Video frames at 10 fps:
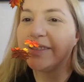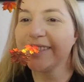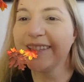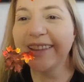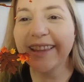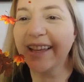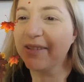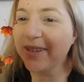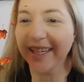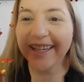And it's
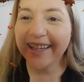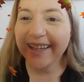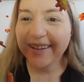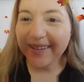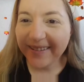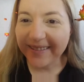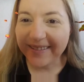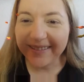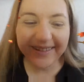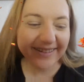lovely getting old.